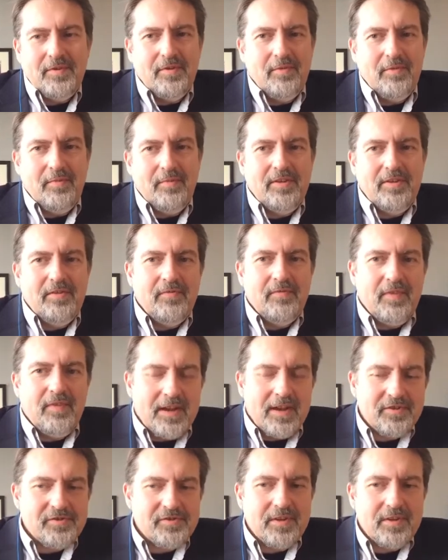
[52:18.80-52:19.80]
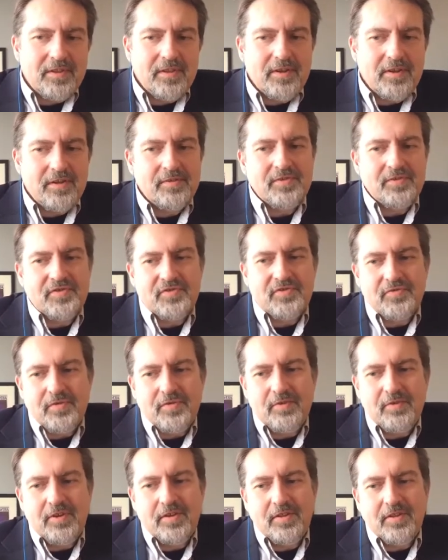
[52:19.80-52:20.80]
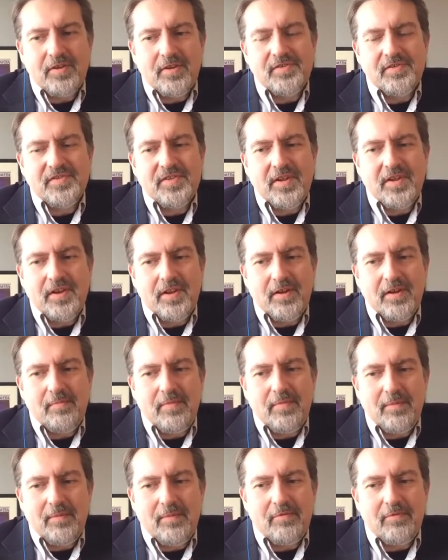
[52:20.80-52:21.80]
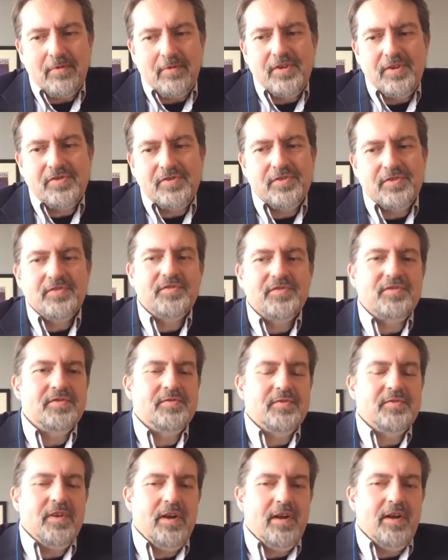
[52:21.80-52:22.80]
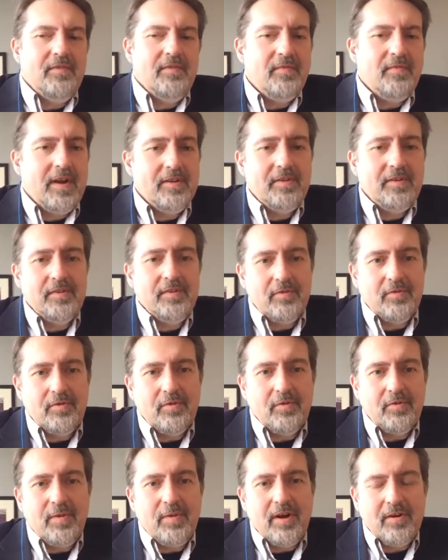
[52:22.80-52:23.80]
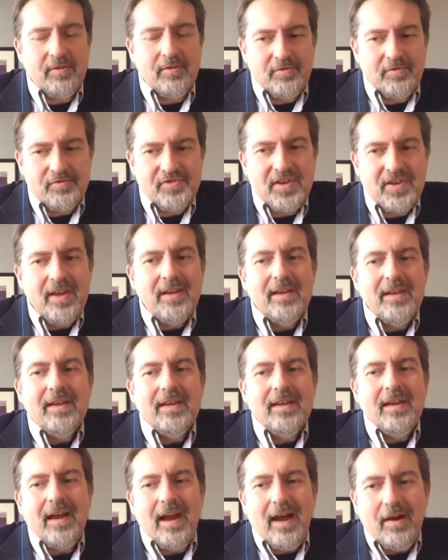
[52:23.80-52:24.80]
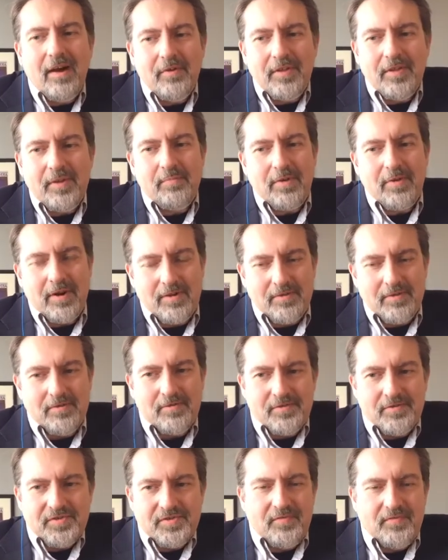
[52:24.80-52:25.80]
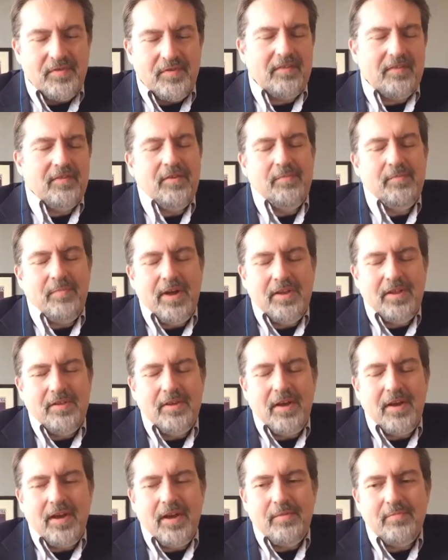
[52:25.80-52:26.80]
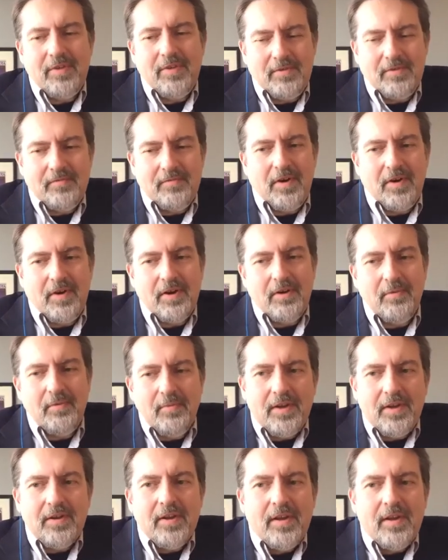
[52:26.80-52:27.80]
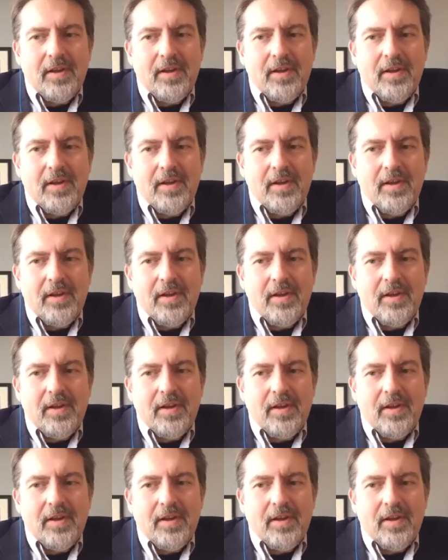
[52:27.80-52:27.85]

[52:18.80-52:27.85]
manufacturing there, distributing there, setting up operations, finding local partners. How they partner is affected by the IP environment.